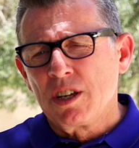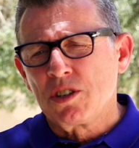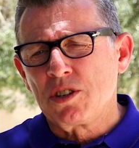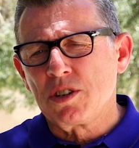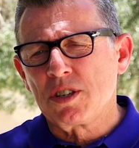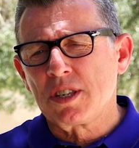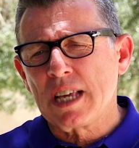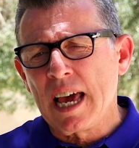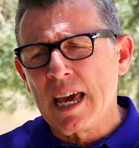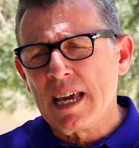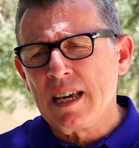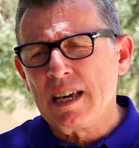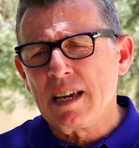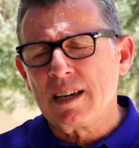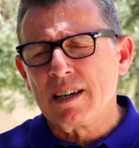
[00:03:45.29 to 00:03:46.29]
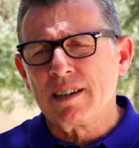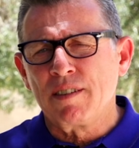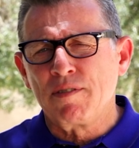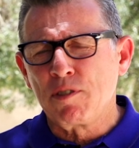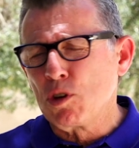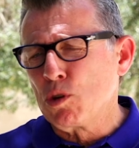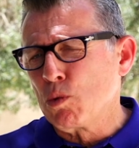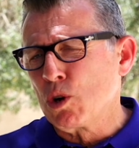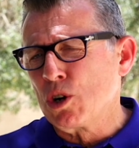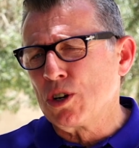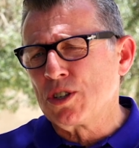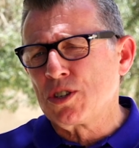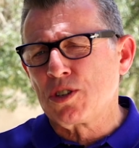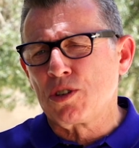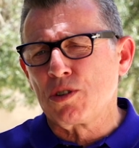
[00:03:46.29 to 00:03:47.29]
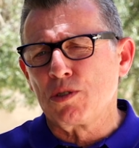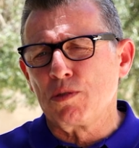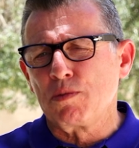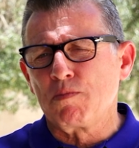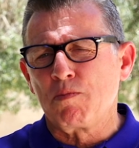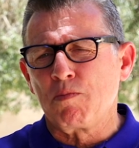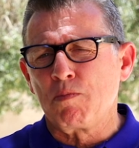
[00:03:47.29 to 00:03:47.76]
to say a few words to